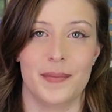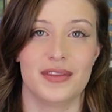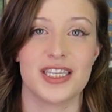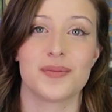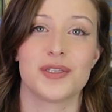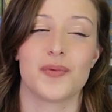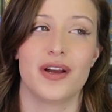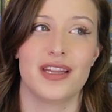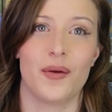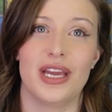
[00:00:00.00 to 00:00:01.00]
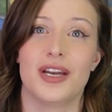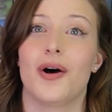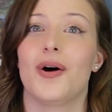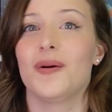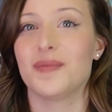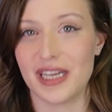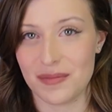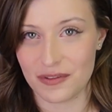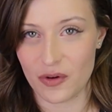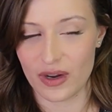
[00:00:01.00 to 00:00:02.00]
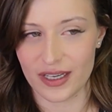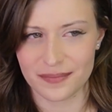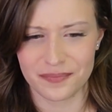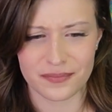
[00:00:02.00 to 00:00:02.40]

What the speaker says: This was one that we had all played before.